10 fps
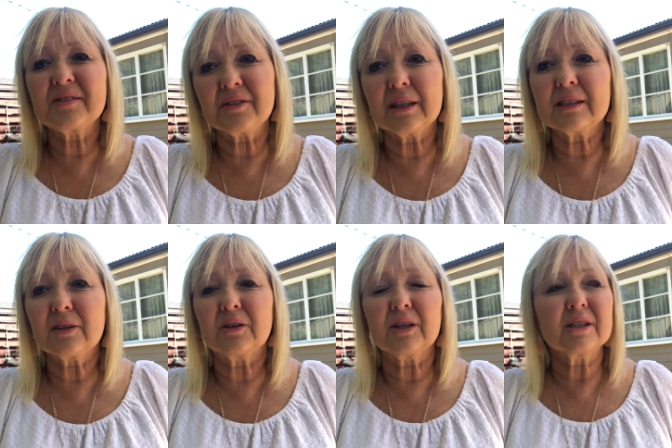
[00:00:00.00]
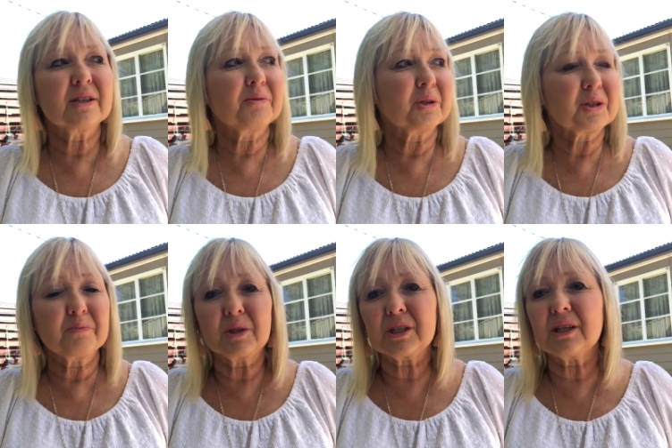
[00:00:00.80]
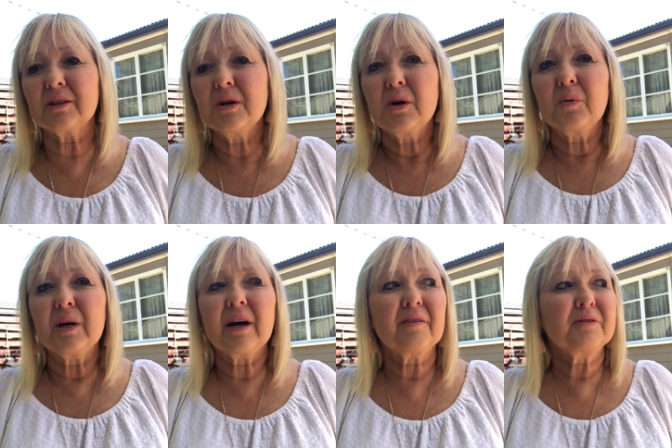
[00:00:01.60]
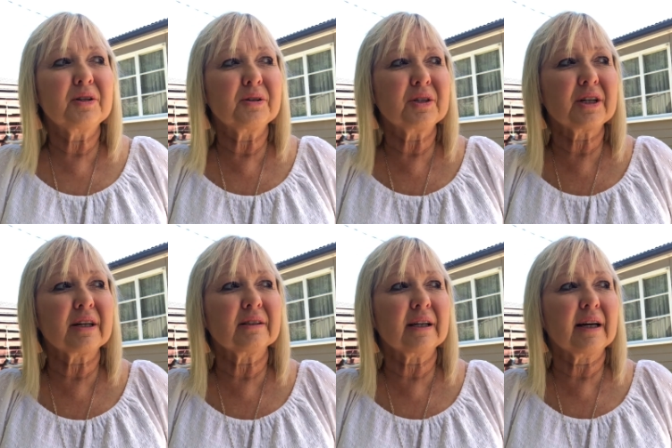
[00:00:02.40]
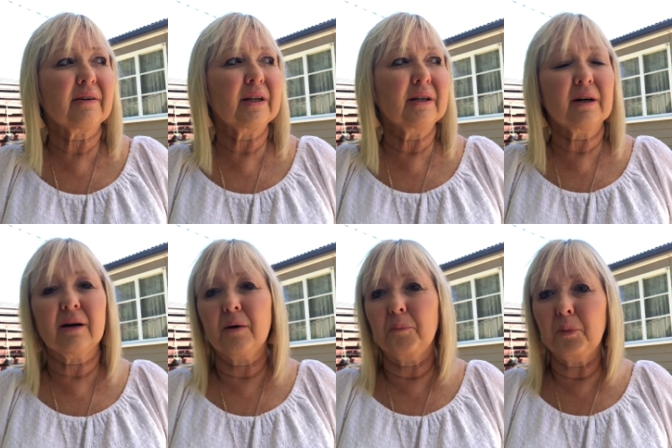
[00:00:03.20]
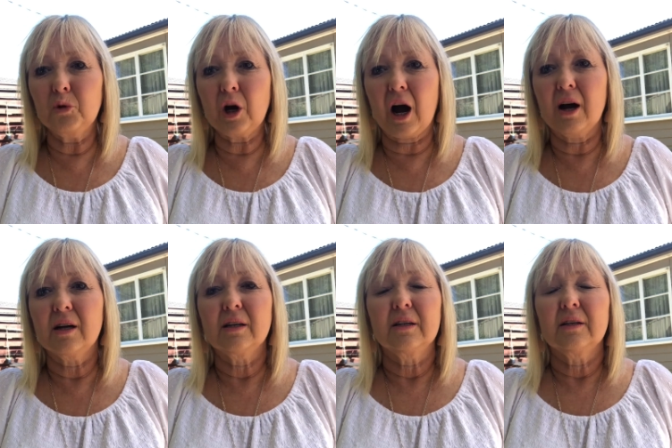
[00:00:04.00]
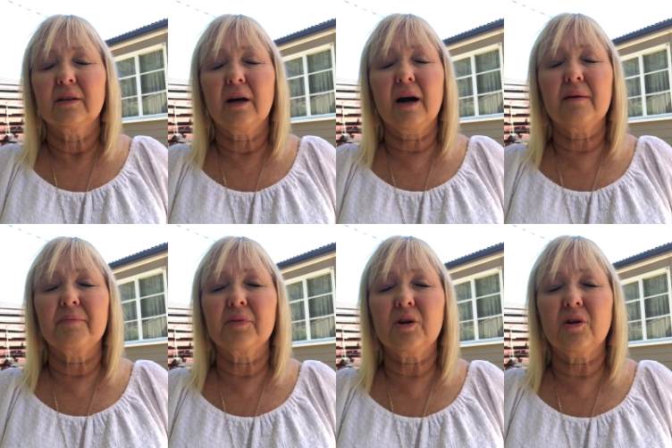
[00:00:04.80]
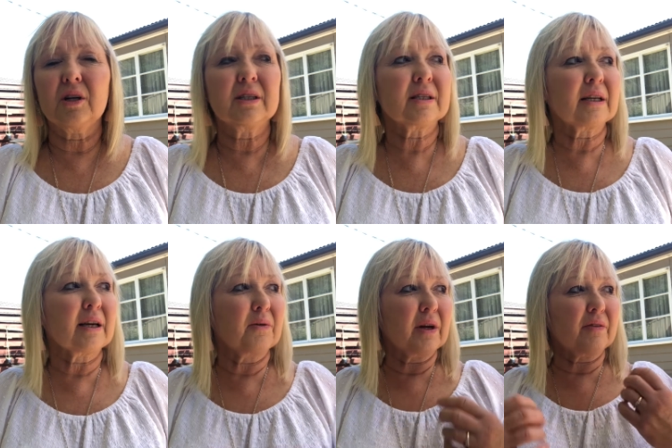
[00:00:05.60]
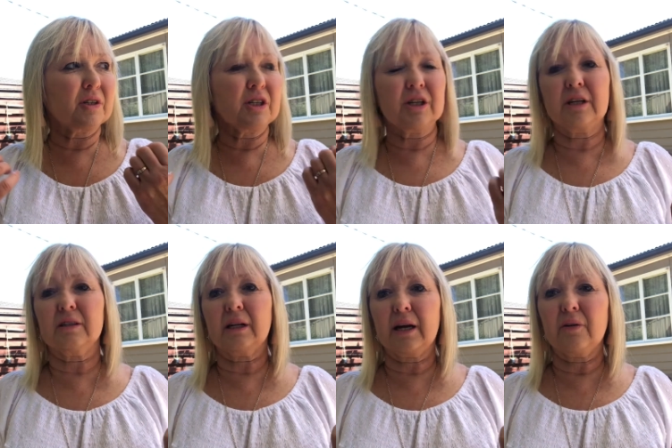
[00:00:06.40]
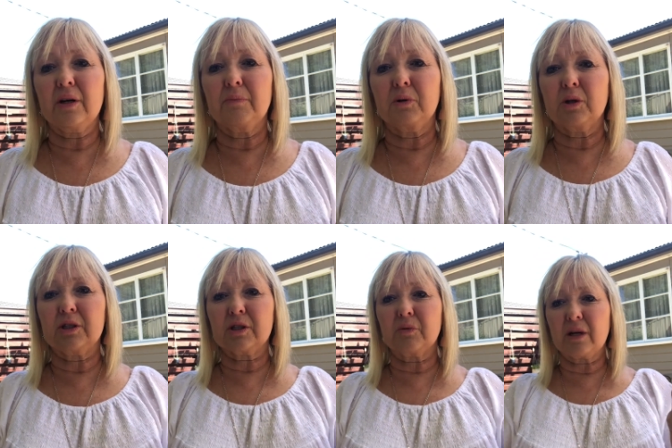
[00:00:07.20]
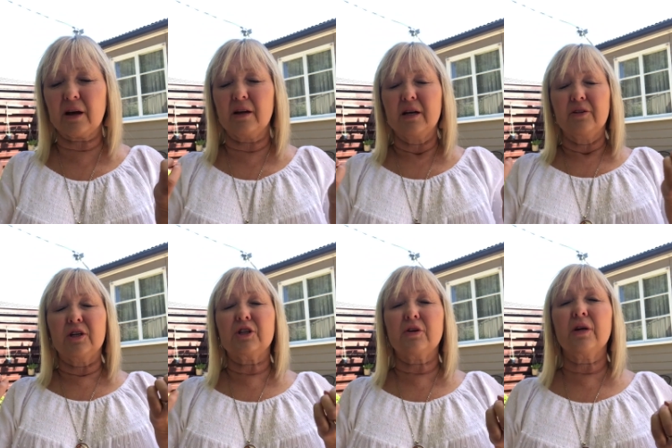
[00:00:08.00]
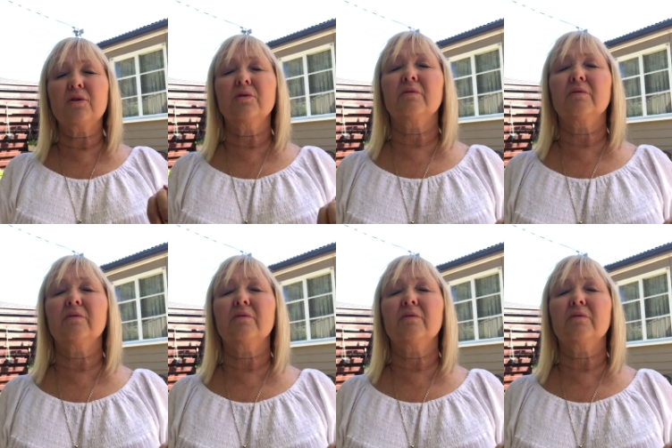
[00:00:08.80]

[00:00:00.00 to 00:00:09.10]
is for us guys, you're watching my channel. We have to channel our inner Buddha. Um, the guides are saying we have to channel our inner Buddha. So we they're showing all